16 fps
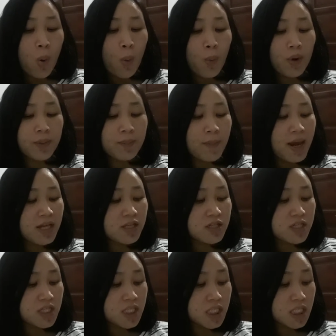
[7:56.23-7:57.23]
which
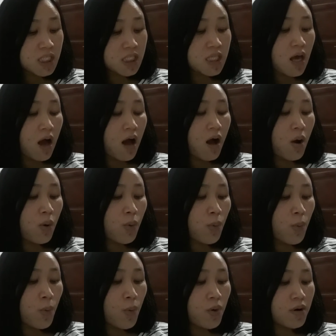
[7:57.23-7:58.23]
methods
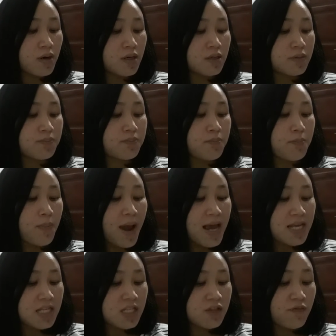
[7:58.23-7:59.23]
were
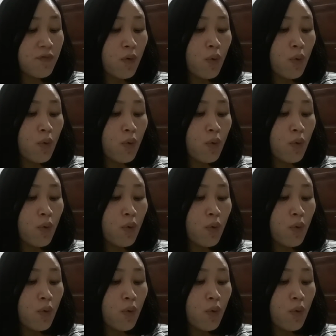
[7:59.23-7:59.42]
best for